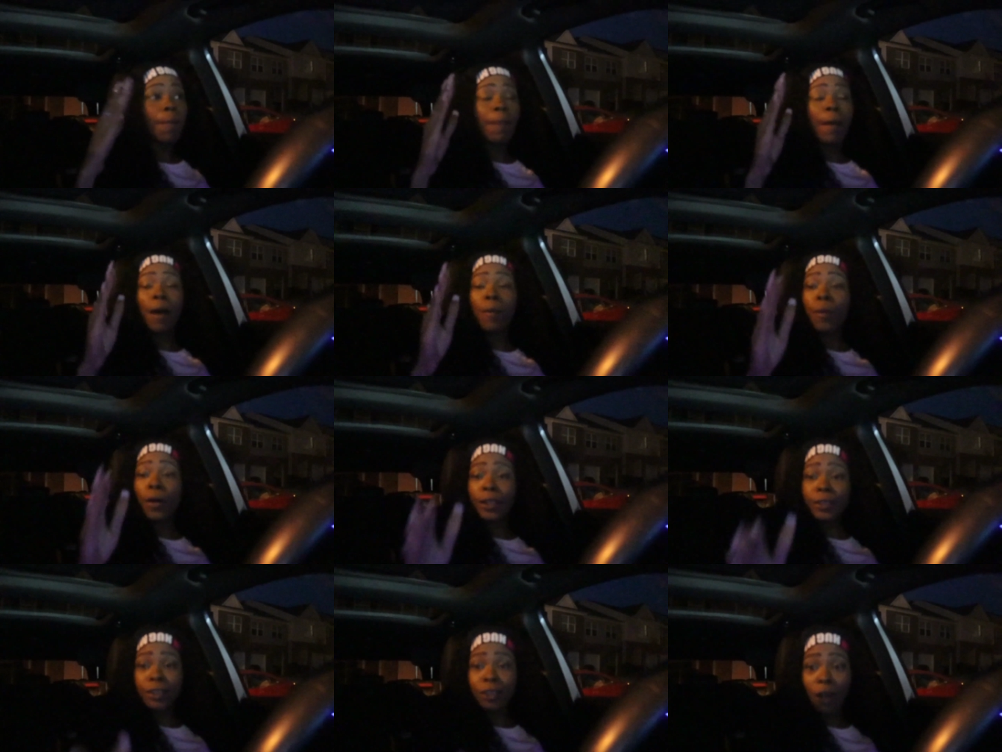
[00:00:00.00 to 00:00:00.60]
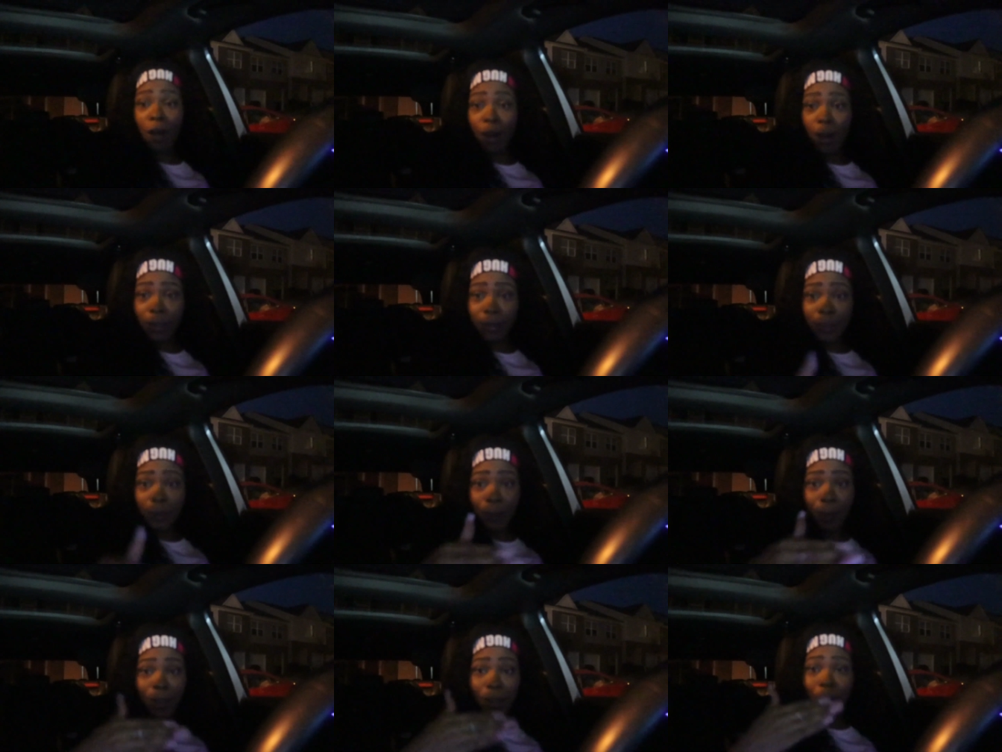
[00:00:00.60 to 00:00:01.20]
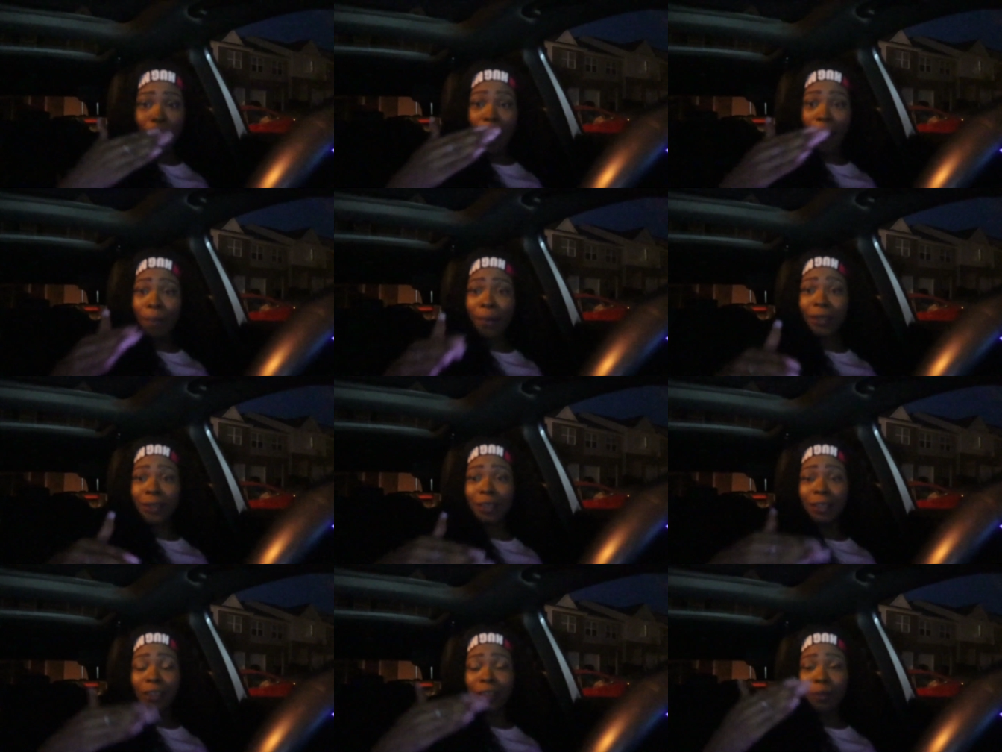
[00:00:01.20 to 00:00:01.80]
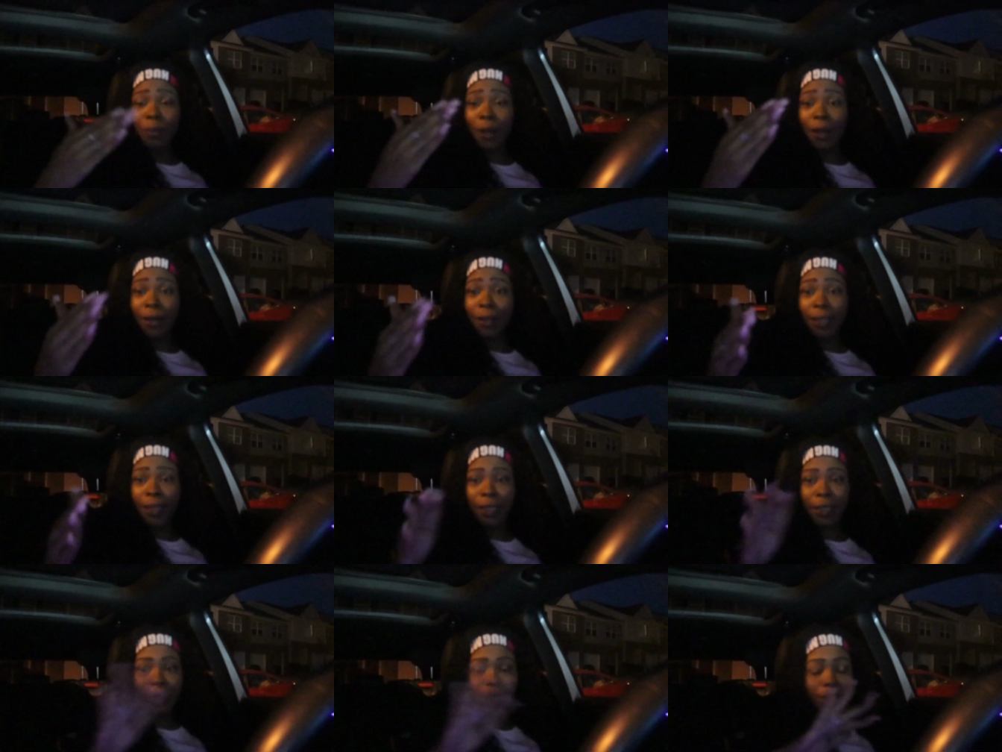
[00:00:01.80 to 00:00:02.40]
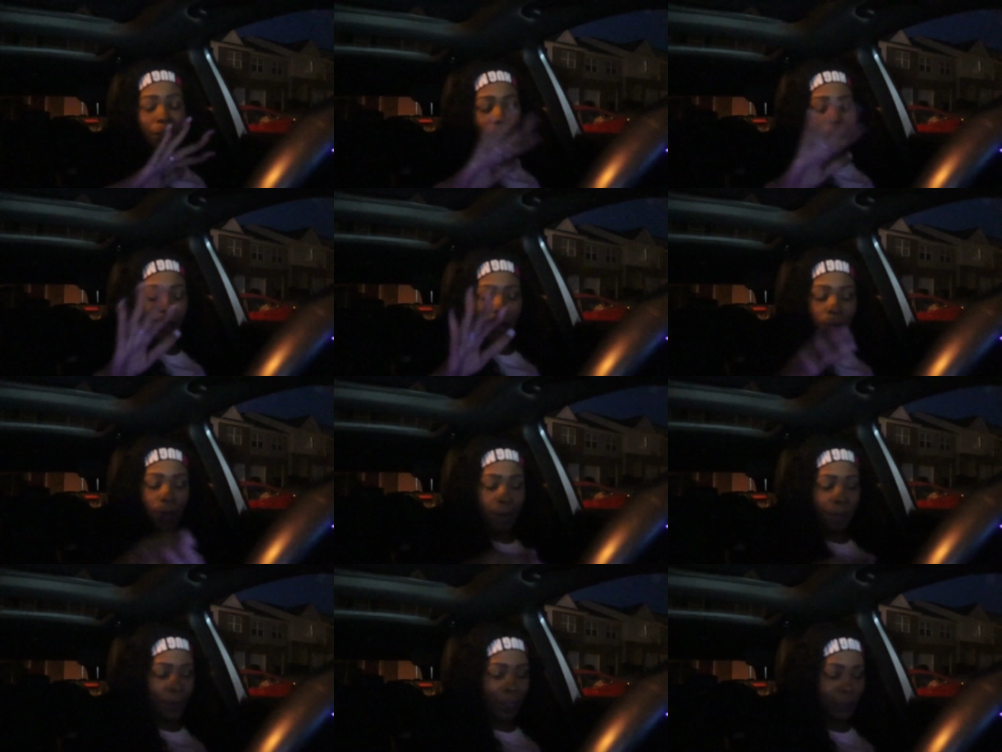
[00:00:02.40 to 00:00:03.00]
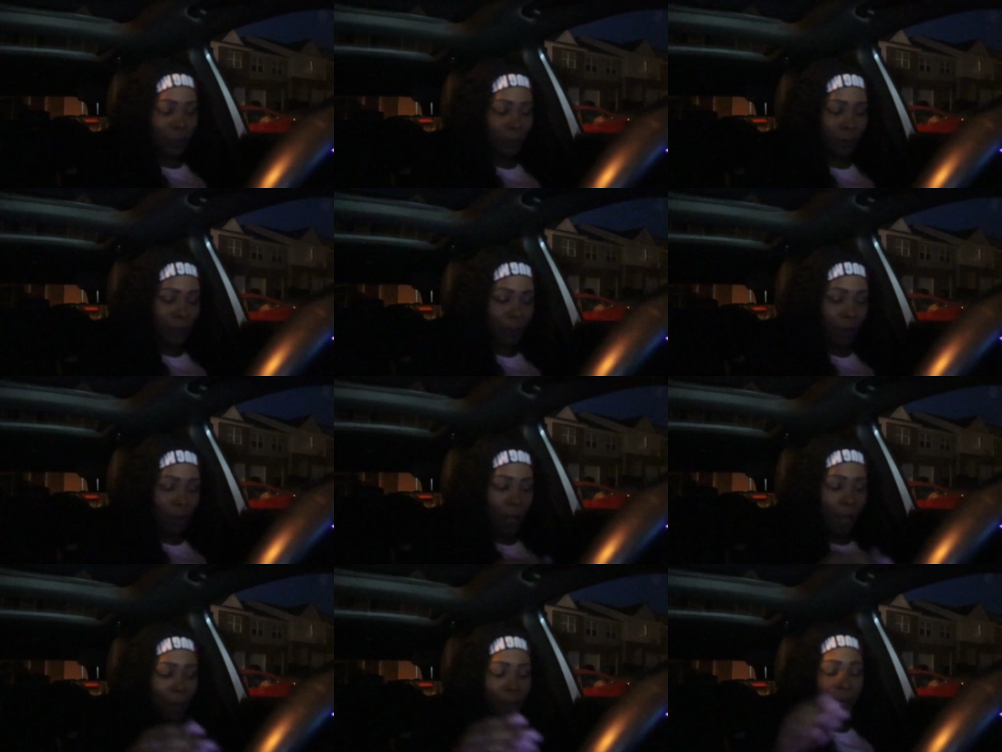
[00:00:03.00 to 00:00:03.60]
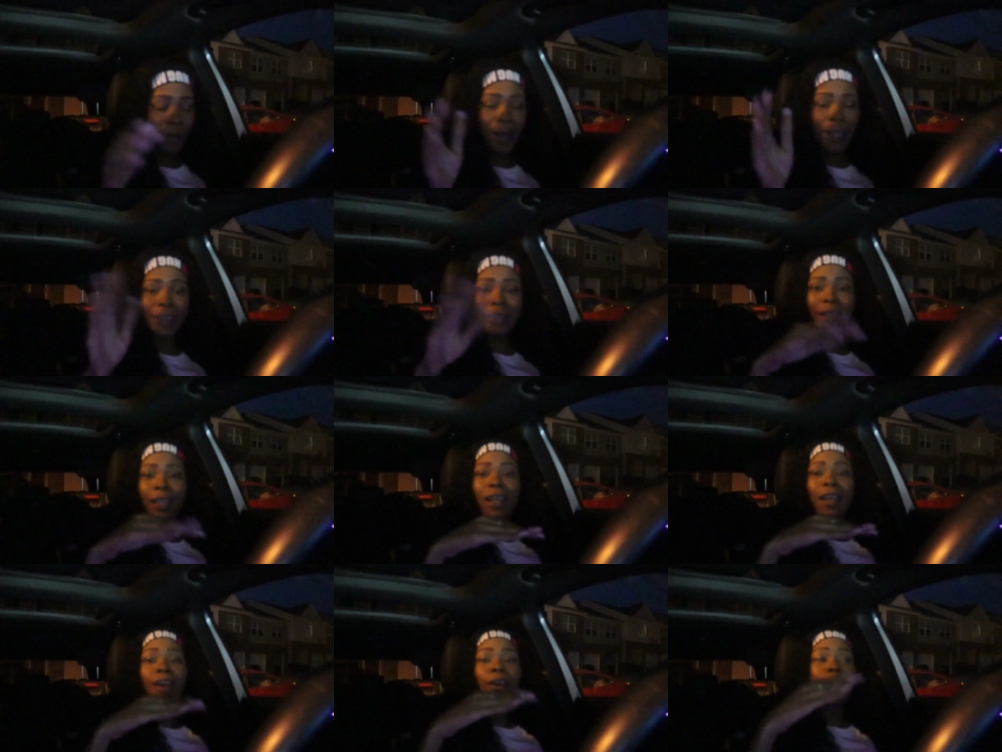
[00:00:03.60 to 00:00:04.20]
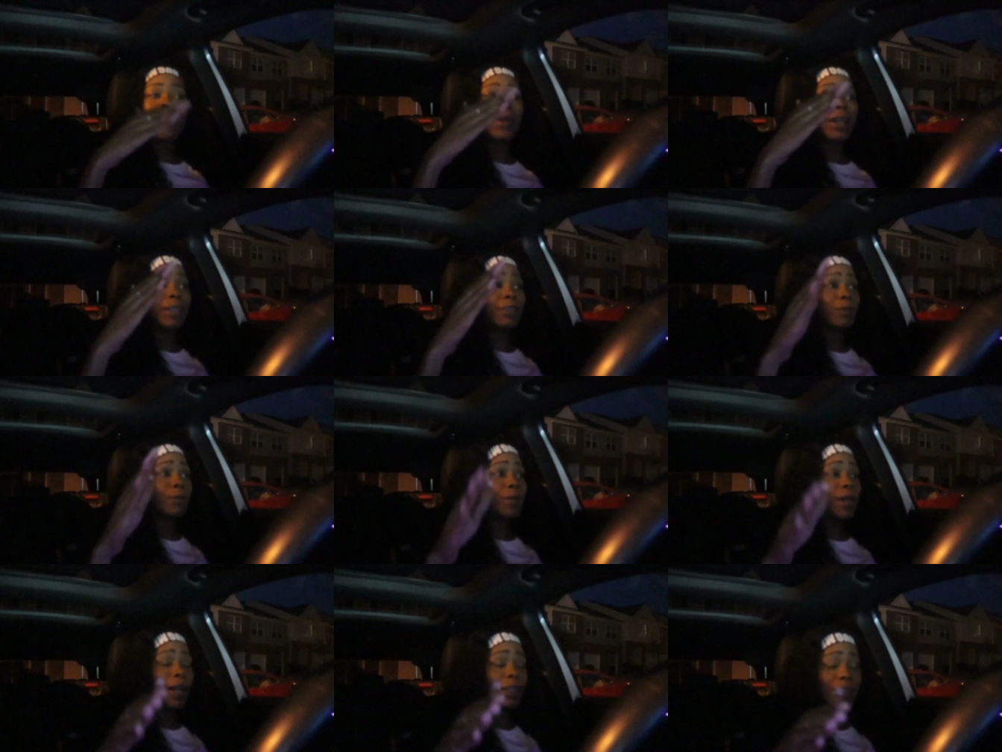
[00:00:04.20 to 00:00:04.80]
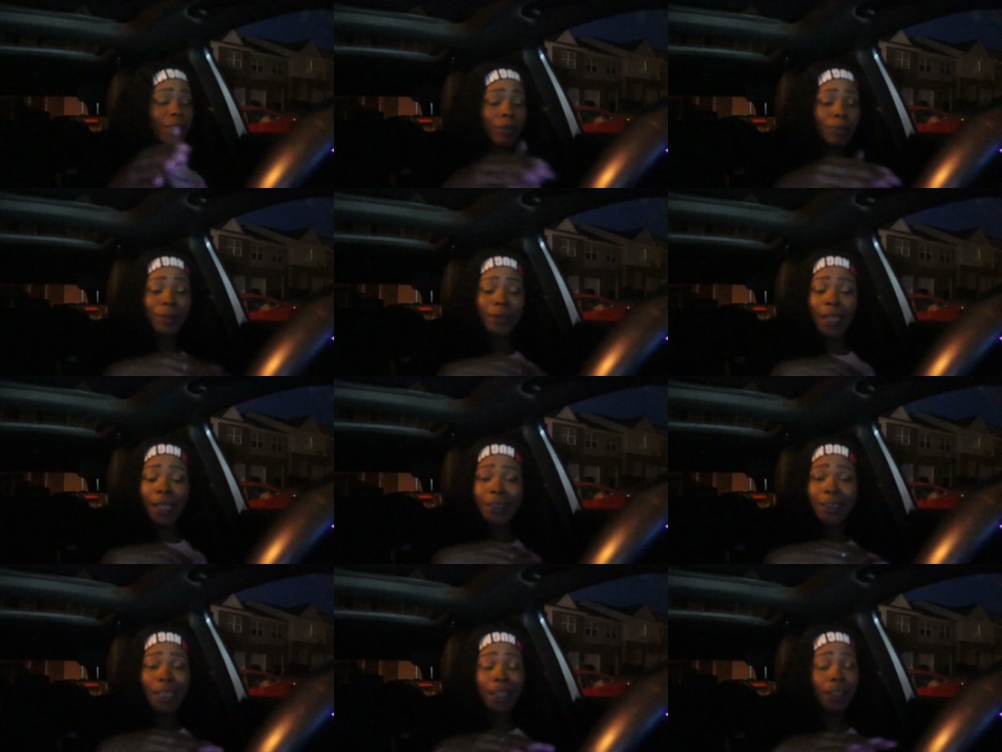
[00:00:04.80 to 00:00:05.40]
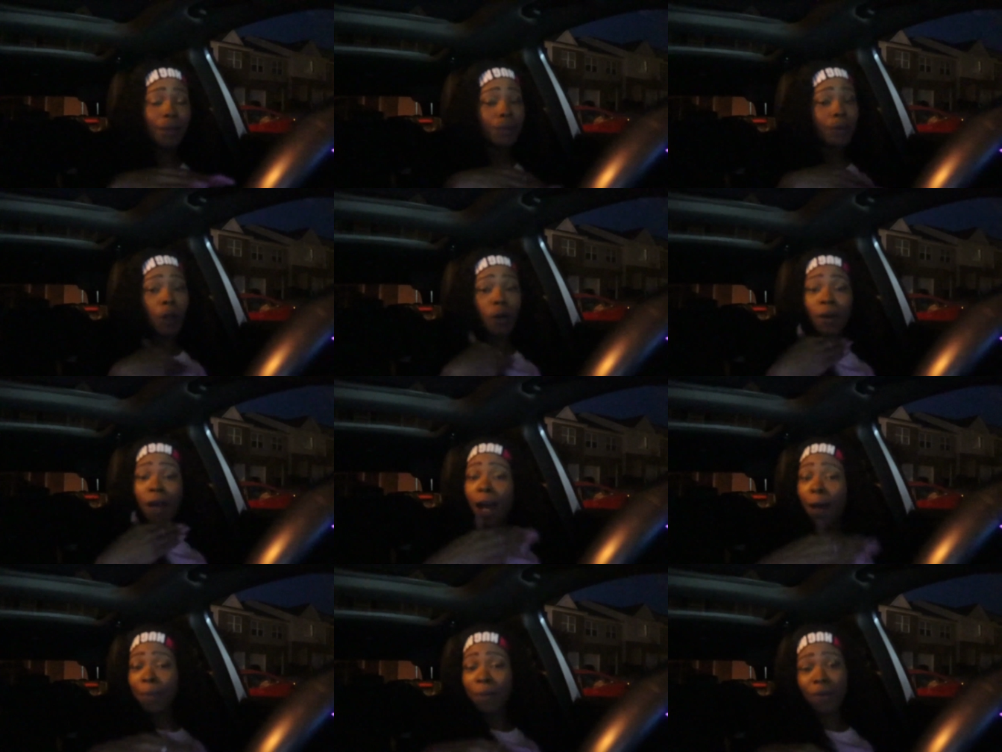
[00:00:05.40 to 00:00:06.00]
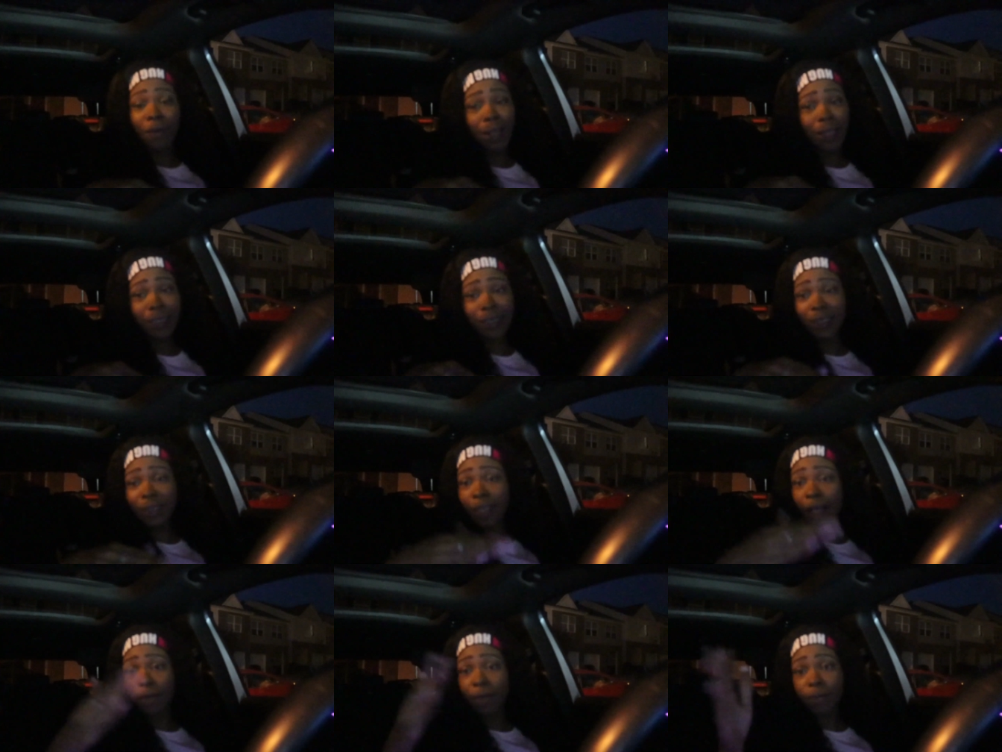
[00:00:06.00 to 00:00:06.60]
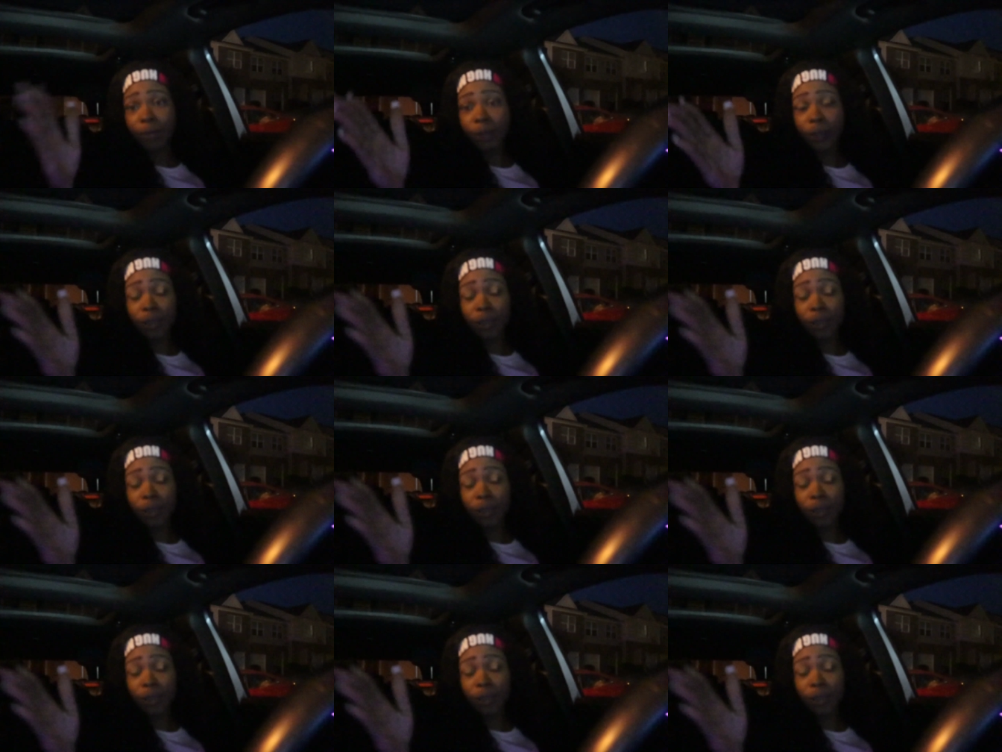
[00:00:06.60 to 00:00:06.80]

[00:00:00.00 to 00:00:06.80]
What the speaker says: I worked hard to build my business to where it is, so I'm not doing no copyrights. When I do customs, I tell them no copyrighted stuff.